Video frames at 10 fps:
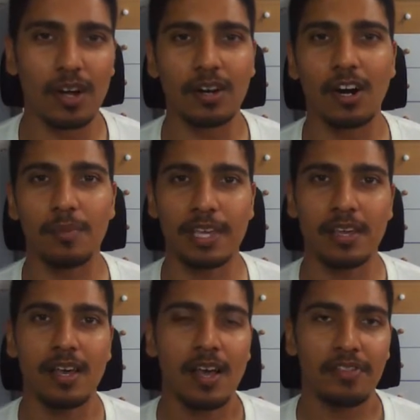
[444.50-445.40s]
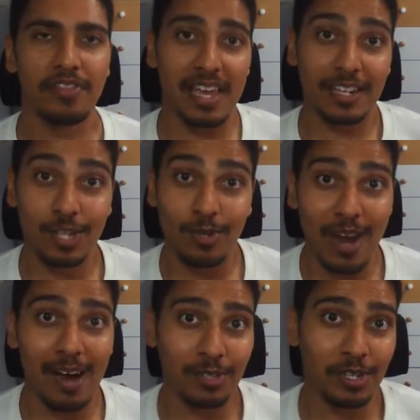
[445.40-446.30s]
army, they get
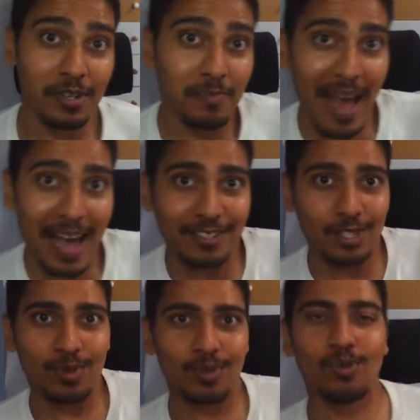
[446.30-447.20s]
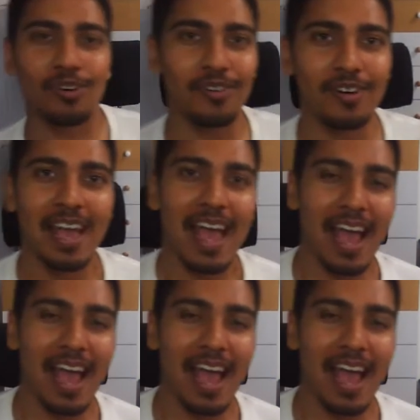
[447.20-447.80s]
surrounded and backed into a corner,